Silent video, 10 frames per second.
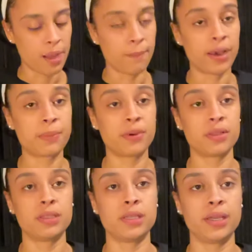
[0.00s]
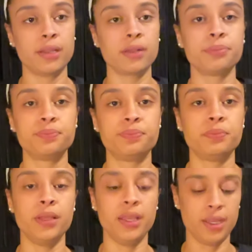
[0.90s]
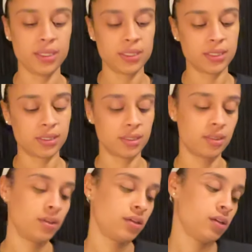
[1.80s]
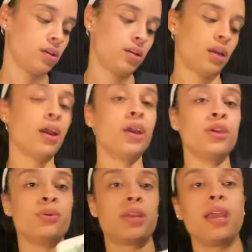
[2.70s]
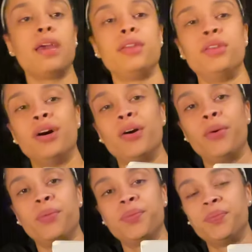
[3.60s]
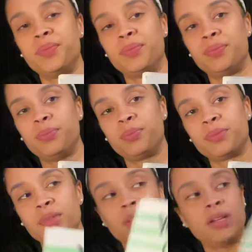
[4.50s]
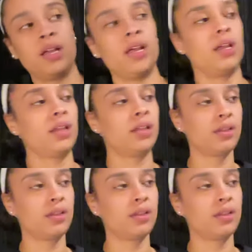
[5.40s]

bottom of the deck is, you can't know. Okay?